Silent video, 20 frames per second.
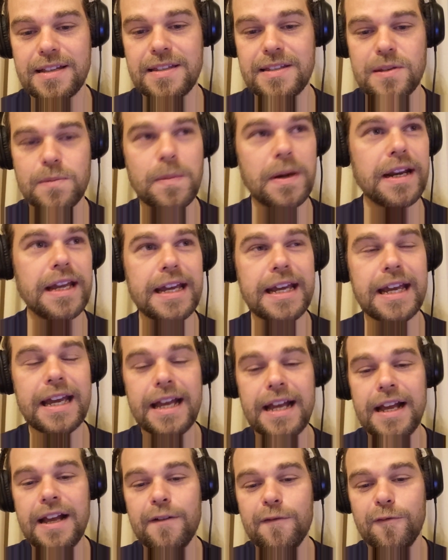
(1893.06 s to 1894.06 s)
and some money
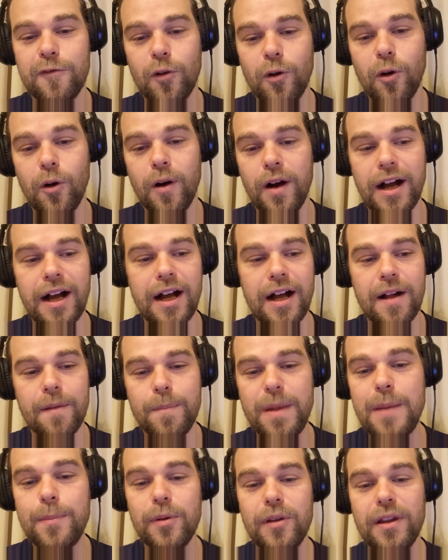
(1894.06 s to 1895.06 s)
for
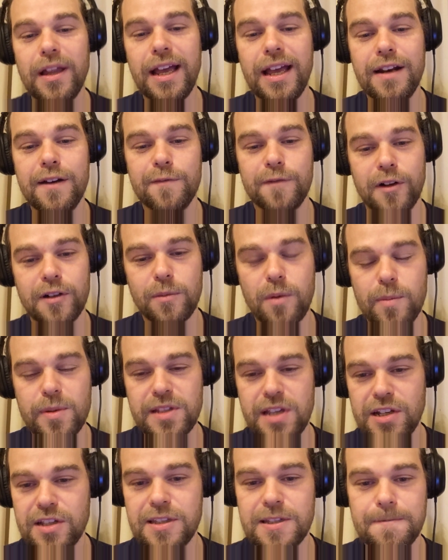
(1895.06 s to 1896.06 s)
people in vulnerable
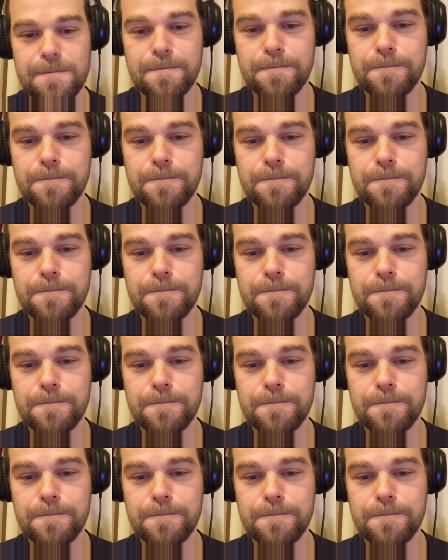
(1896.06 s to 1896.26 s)
positions.